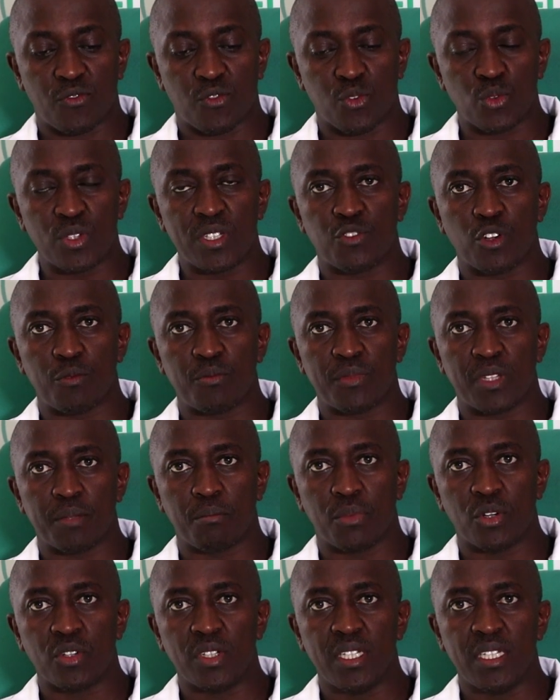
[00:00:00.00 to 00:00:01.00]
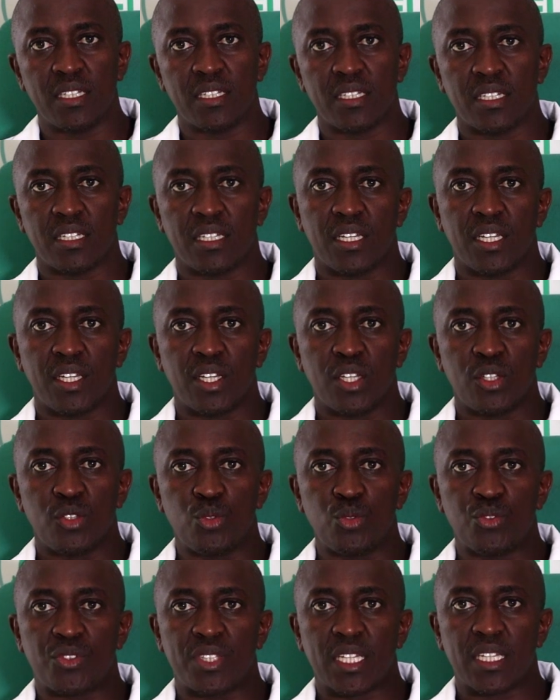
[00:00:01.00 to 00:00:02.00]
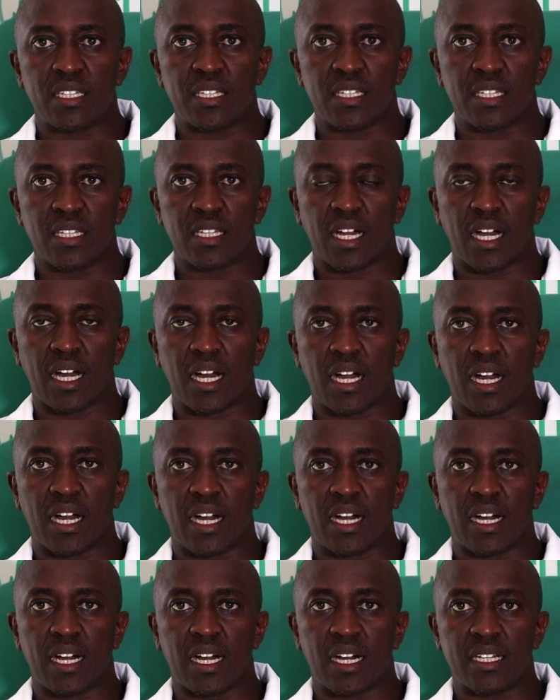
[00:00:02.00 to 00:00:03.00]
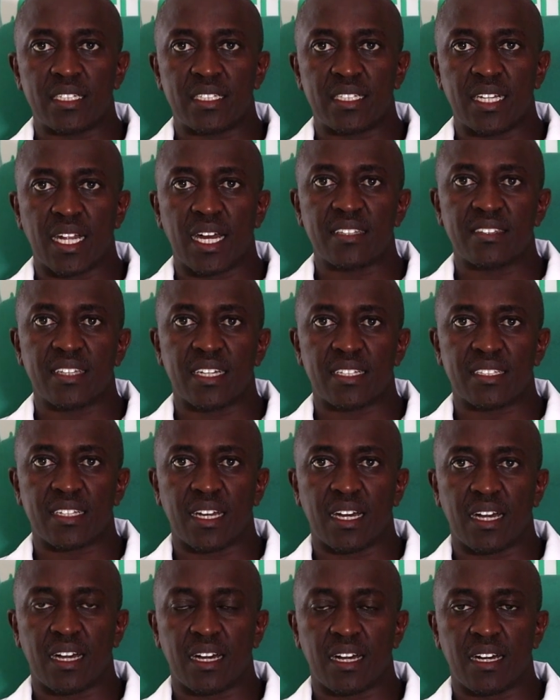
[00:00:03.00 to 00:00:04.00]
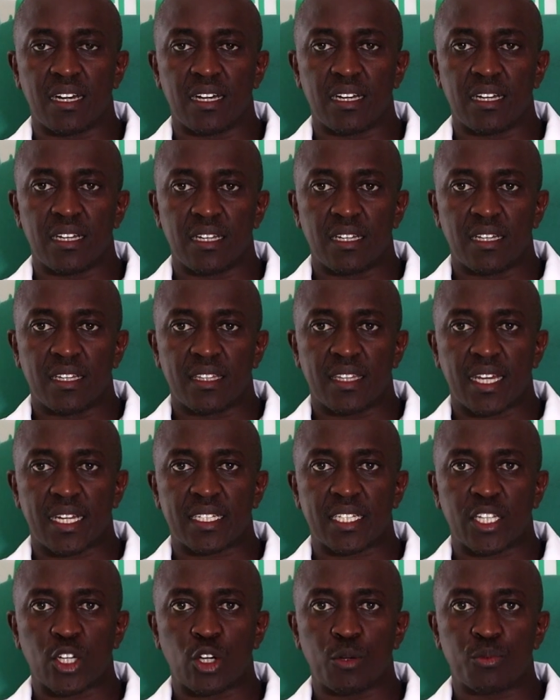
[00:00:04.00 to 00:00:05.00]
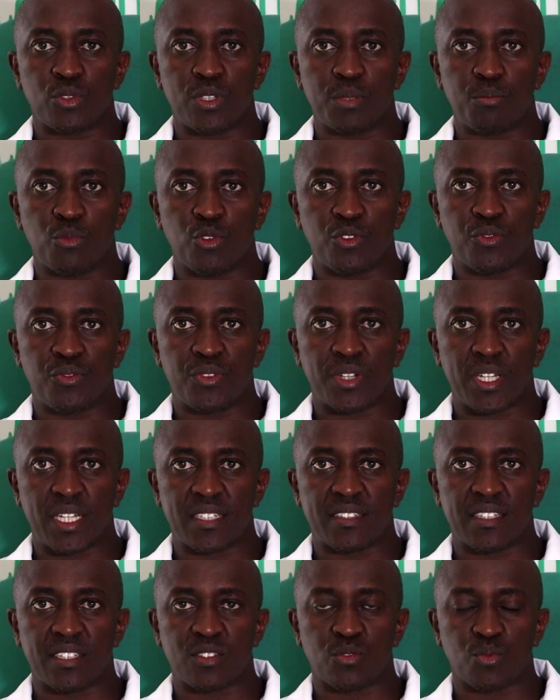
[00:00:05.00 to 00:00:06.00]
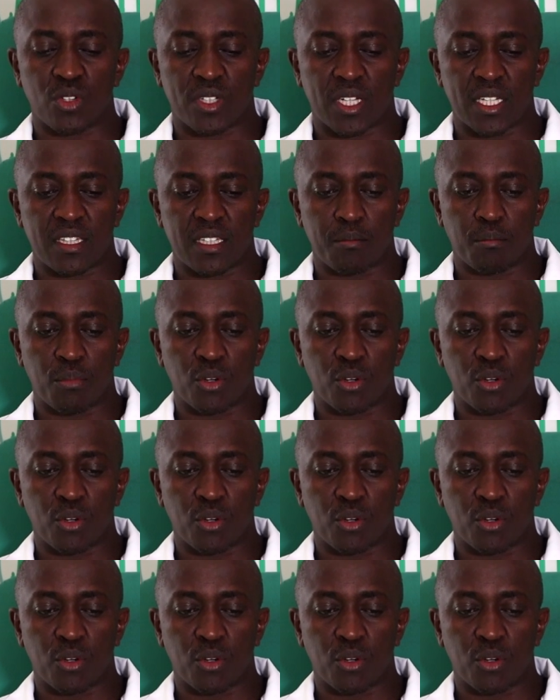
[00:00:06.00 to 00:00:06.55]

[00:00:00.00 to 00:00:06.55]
fluid from the body using drugs that that help to remove excess water in the